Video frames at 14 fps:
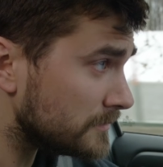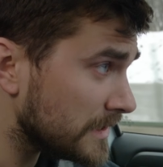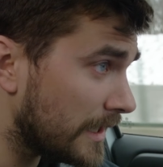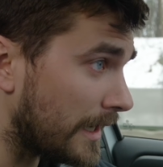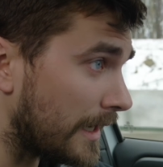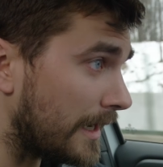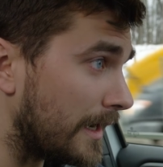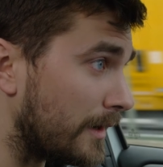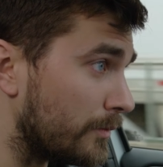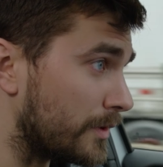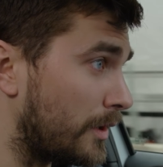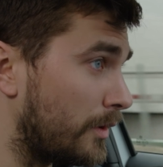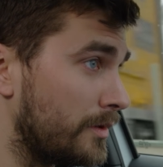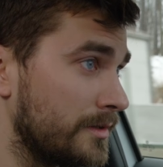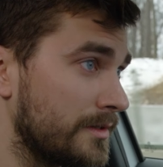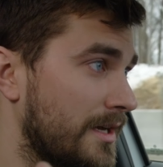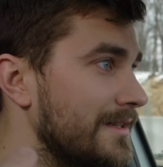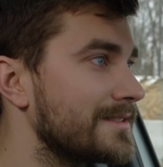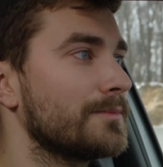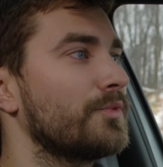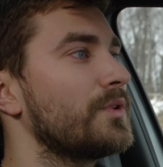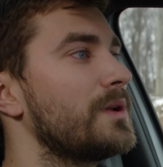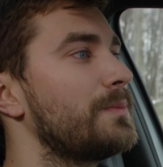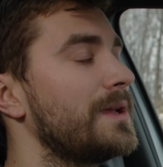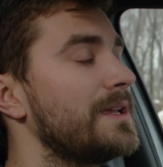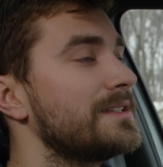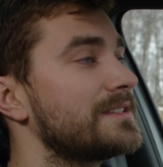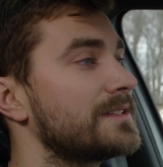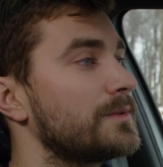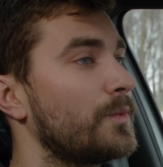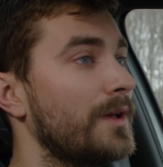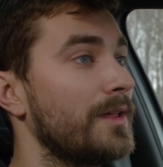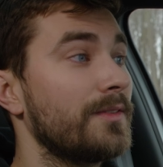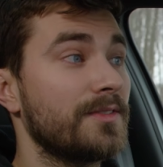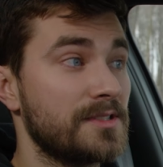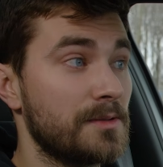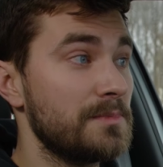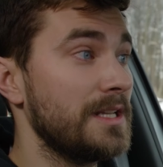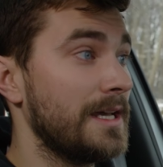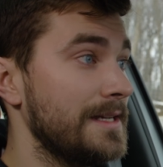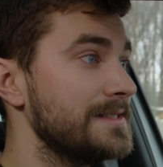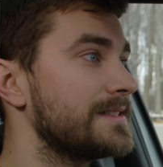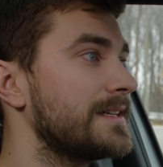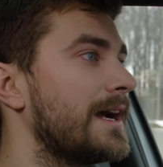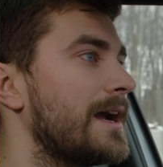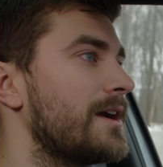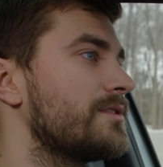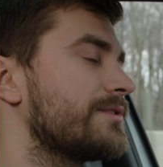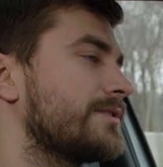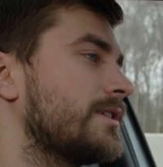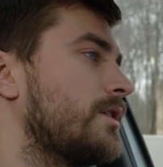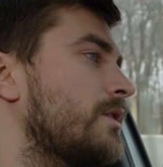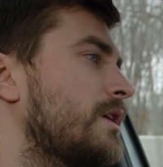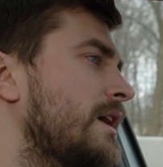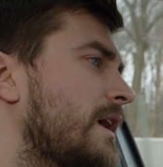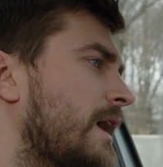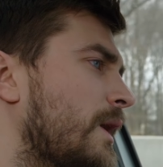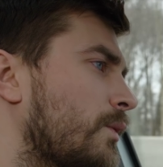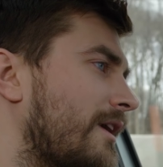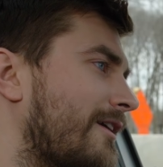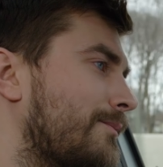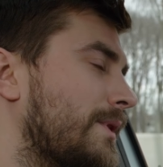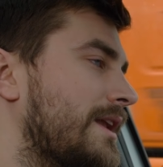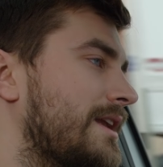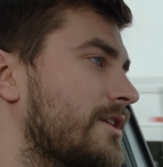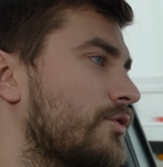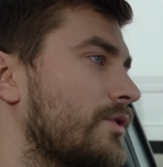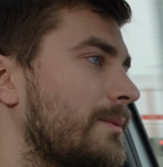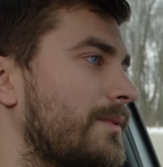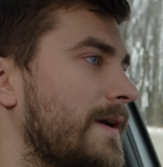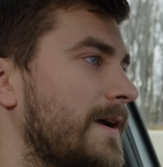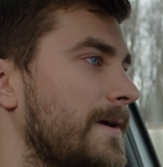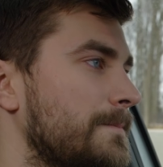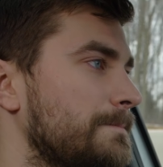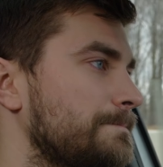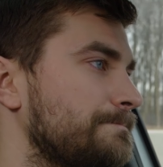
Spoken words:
We're going custom 3-piece with some nice tires, so we'll have plenty of grip there.